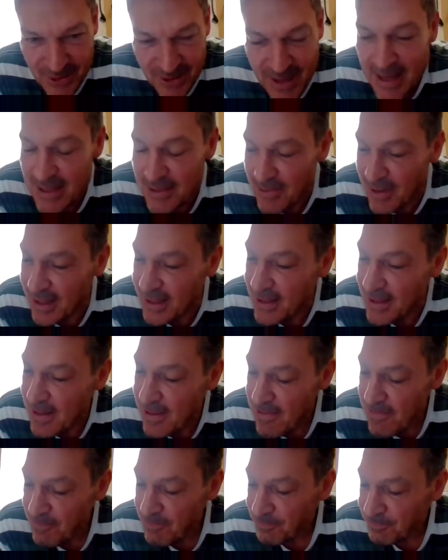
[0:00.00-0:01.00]
anyway,
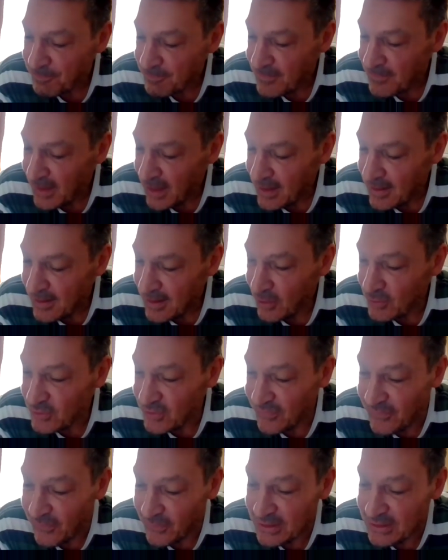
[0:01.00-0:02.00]
it was
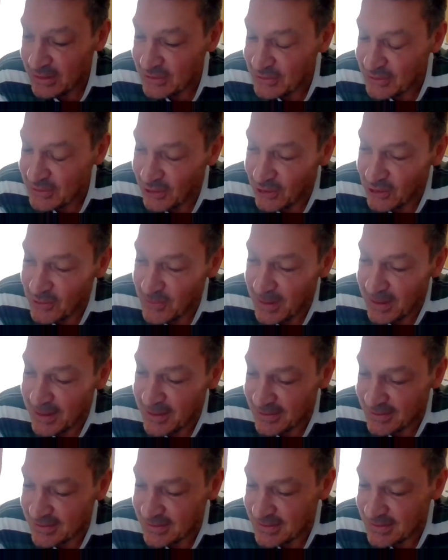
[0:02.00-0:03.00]
a funny story
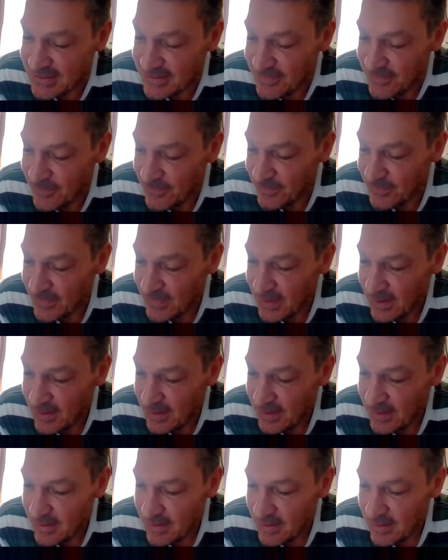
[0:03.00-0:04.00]
because
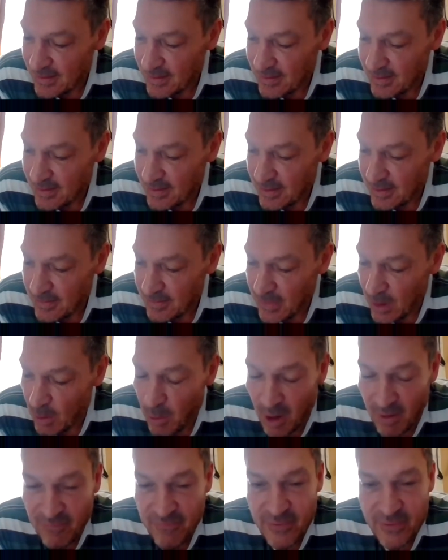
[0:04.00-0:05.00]
my
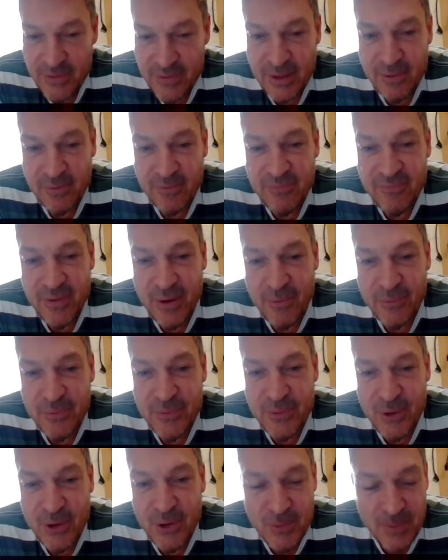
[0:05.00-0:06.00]
Watford deal fell
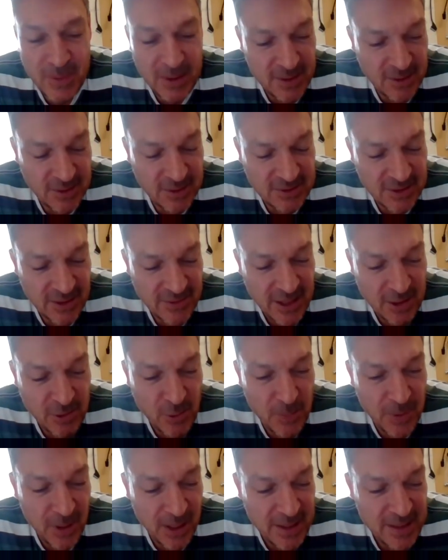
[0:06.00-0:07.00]
through because they were
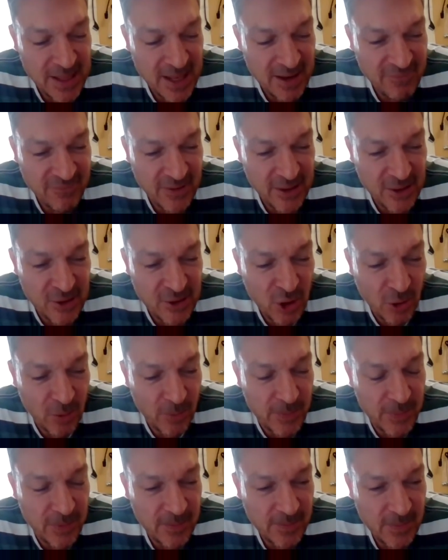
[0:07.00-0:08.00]
playing the FA
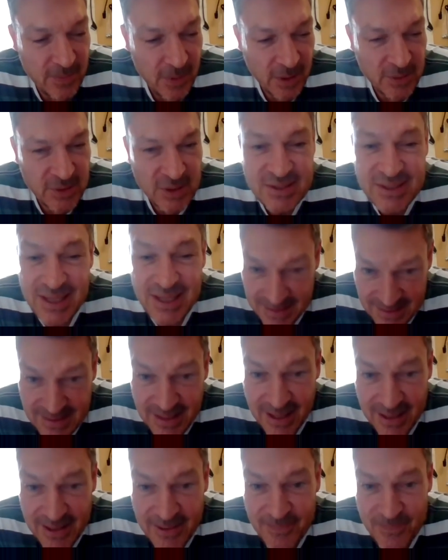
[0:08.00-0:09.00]
Cup on the
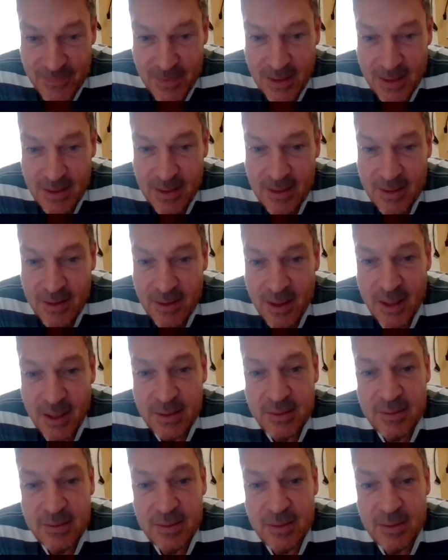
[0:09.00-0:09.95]
Saturday, and